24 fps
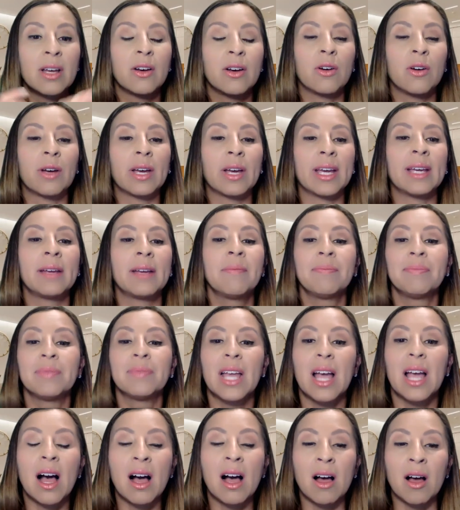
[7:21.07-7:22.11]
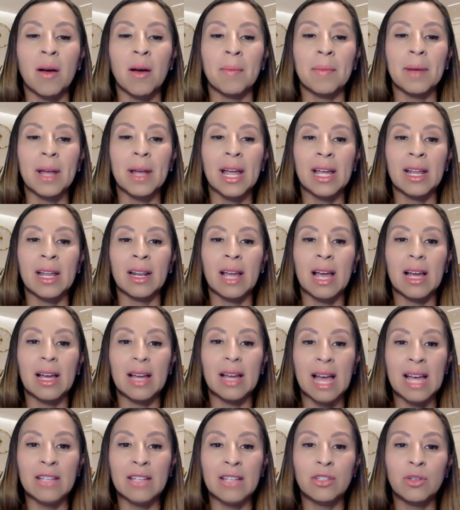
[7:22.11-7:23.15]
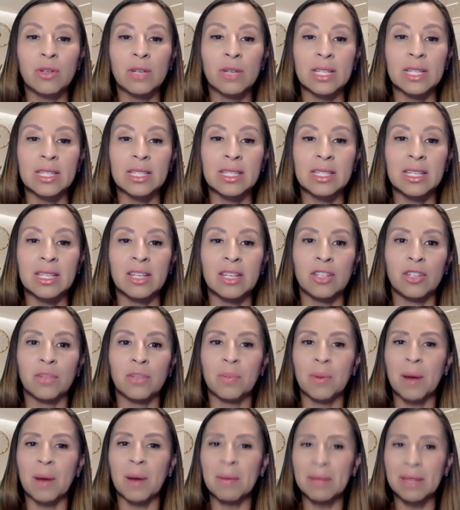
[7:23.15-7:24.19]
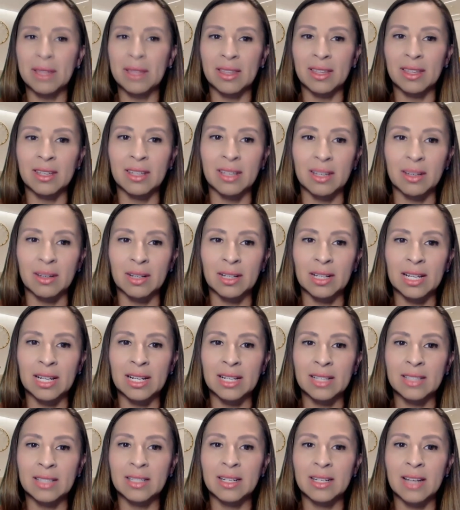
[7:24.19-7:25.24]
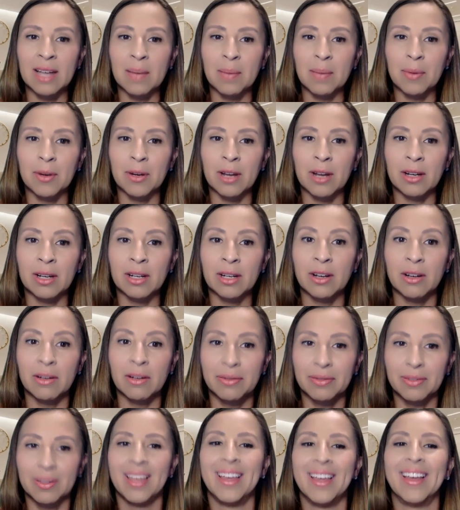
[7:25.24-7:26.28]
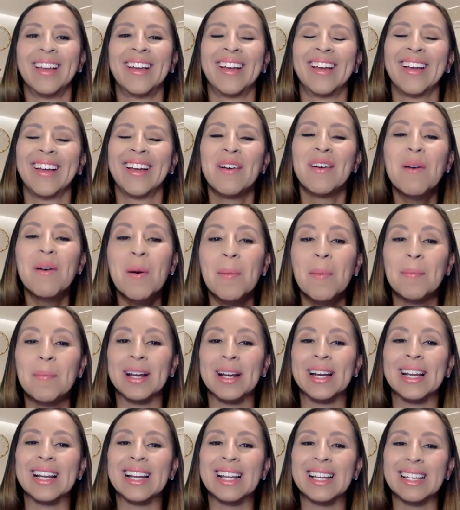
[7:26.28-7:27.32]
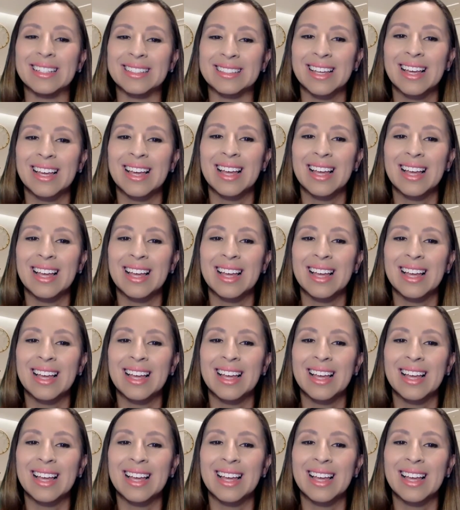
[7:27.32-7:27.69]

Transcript: Okay. And as you can see, you're probably thinking Layla did not put on enough, but it is